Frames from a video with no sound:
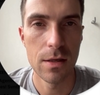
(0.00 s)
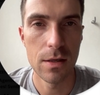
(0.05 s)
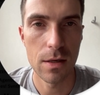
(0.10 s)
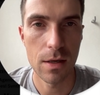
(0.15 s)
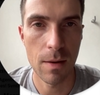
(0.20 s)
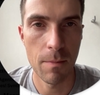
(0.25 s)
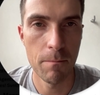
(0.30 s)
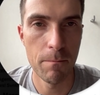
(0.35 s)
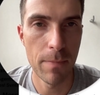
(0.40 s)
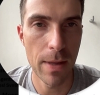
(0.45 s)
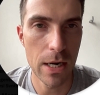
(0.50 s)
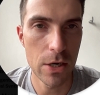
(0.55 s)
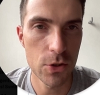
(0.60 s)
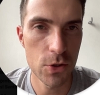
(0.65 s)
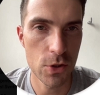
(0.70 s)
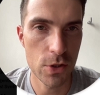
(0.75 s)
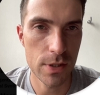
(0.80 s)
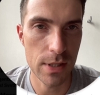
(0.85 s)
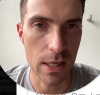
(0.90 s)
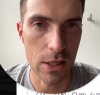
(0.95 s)

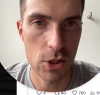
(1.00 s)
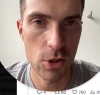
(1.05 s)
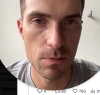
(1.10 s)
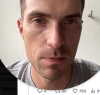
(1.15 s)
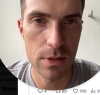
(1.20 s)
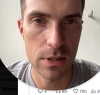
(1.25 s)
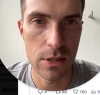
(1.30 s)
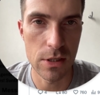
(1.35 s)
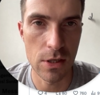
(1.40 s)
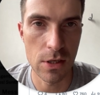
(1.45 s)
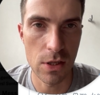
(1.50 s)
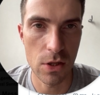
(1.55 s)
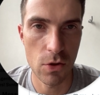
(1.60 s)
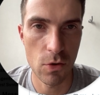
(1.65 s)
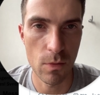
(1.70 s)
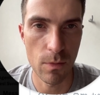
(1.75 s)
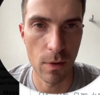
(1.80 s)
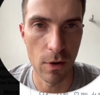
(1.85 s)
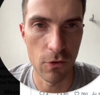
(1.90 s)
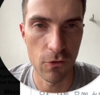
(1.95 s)
competitors like
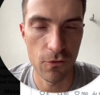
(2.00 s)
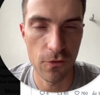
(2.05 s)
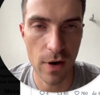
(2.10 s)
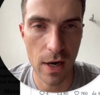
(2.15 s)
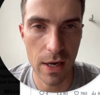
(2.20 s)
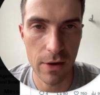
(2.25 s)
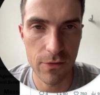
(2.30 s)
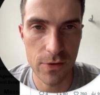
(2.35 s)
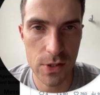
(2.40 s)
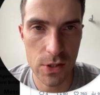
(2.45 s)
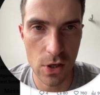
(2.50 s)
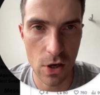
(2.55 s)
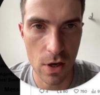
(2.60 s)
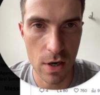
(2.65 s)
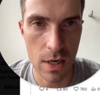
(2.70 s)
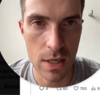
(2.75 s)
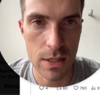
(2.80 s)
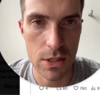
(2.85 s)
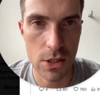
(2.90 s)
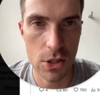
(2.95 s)
GPT-3.5,
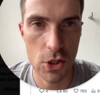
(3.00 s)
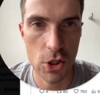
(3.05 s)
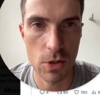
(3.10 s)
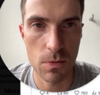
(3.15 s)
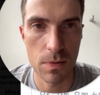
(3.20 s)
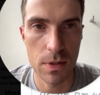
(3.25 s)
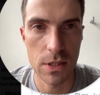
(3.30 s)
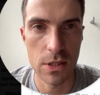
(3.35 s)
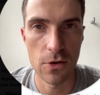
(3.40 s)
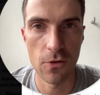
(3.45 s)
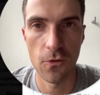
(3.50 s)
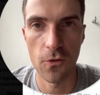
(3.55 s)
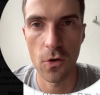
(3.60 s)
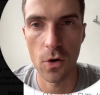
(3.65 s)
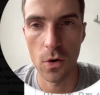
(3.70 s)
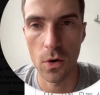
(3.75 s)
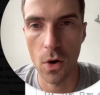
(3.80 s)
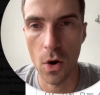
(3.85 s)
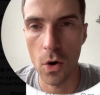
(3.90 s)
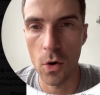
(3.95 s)
Sonnet,
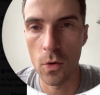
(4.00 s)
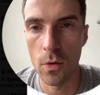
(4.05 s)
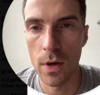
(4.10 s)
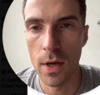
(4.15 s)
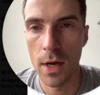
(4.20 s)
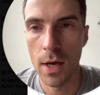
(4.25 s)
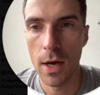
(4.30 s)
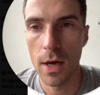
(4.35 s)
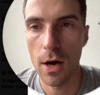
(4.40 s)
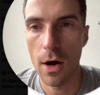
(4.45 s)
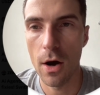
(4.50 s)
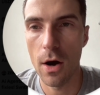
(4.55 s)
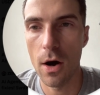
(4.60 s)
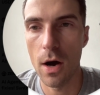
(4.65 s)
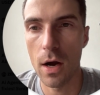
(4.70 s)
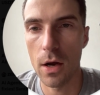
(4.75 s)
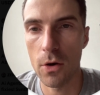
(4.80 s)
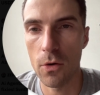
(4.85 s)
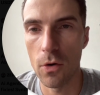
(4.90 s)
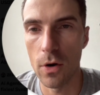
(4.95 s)
GPT-4o,
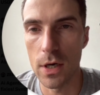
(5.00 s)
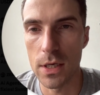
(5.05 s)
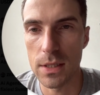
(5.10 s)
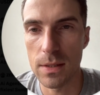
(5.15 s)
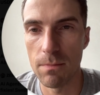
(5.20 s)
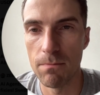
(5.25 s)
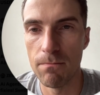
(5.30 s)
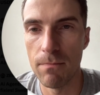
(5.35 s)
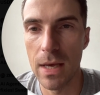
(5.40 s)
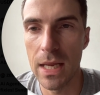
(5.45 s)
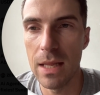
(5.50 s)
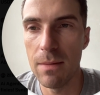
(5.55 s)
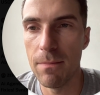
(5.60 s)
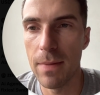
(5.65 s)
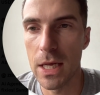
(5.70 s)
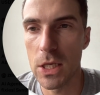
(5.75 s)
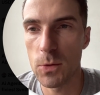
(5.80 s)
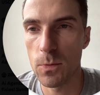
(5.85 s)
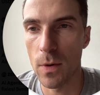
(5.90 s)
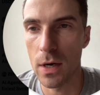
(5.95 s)
across many
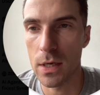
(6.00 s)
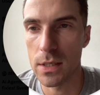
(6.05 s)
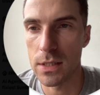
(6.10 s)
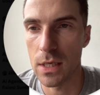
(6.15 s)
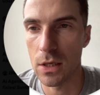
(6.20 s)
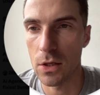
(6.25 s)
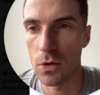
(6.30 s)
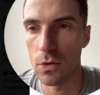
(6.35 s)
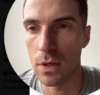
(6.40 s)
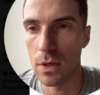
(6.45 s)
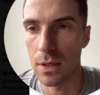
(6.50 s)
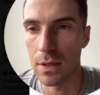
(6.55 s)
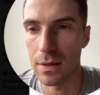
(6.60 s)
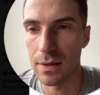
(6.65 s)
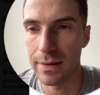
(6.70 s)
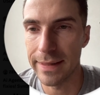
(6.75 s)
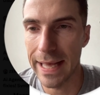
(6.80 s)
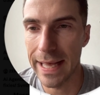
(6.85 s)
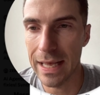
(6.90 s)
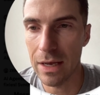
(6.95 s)
benchmarks, including
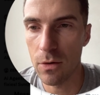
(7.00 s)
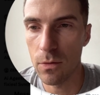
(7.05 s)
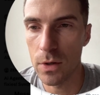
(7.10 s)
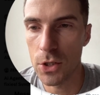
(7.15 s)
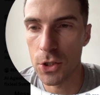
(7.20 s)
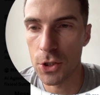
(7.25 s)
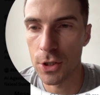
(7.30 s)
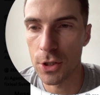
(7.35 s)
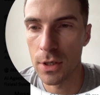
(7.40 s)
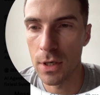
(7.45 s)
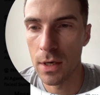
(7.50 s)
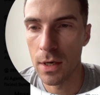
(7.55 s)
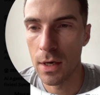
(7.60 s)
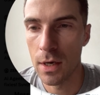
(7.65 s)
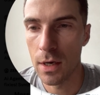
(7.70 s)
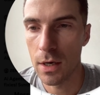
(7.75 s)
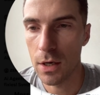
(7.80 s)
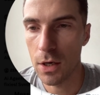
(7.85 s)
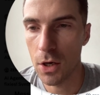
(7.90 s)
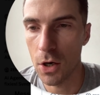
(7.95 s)
language,
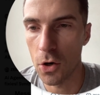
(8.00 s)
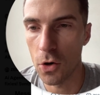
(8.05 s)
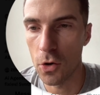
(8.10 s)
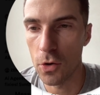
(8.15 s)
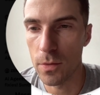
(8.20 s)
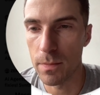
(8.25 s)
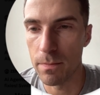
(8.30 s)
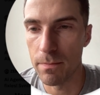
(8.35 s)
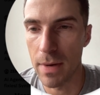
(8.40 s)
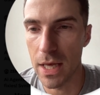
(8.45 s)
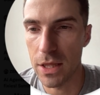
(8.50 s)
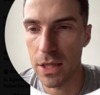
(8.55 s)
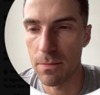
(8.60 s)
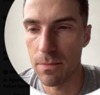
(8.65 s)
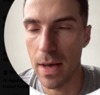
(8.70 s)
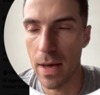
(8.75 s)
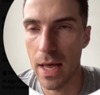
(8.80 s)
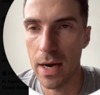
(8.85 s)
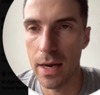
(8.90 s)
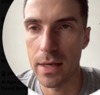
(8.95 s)
code,
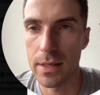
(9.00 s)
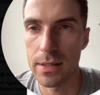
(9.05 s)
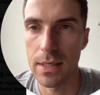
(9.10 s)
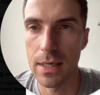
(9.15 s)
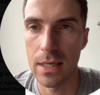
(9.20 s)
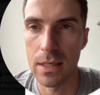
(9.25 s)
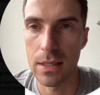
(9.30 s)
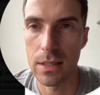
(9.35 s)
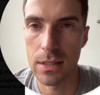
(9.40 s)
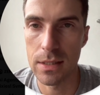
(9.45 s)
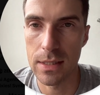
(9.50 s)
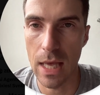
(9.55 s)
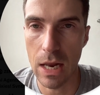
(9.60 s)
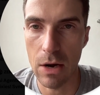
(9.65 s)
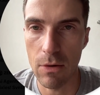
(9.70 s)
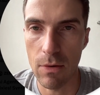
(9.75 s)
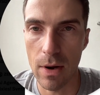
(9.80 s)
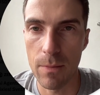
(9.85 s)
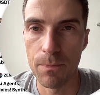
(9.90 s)
mathematics, etc.